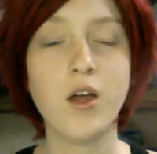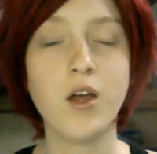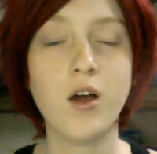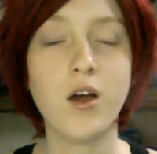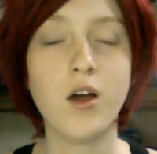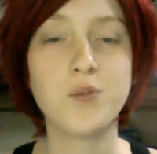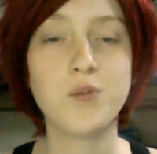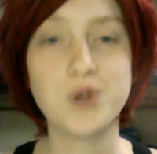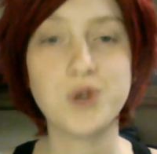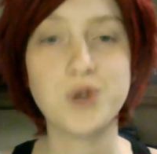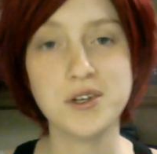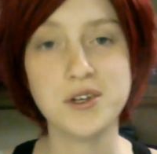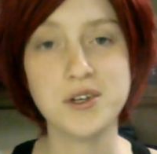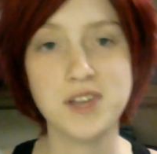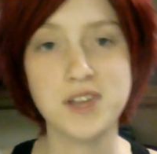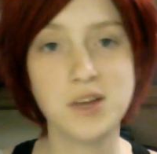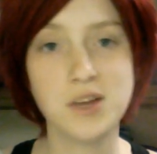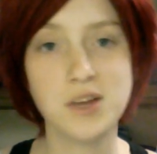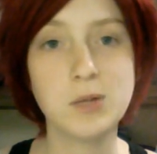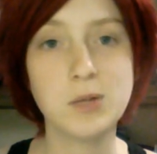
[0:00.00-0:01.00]
Sorry it's taken
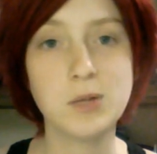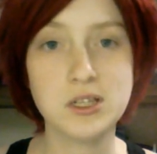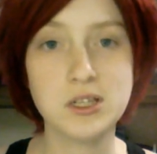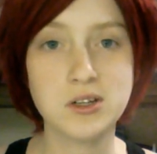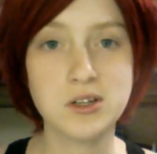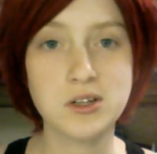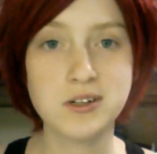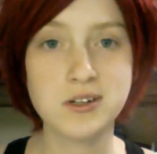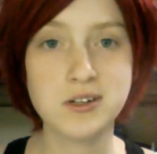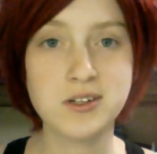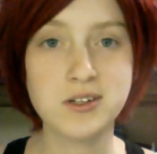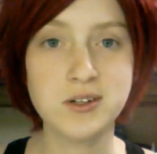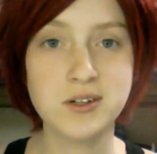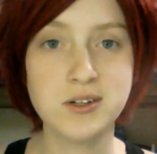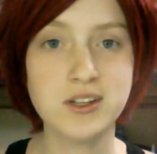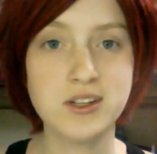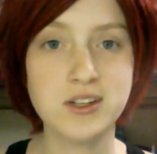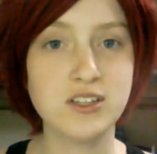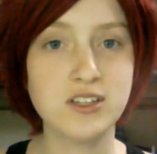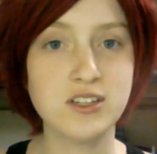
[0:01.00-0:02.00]
me this long to do it. It's